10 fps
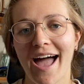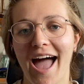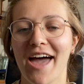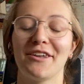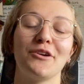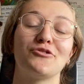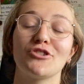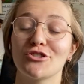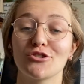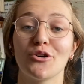and I
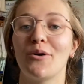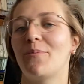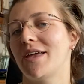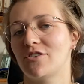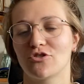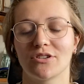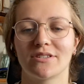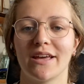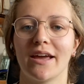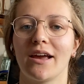just thought it would be
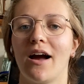interesting.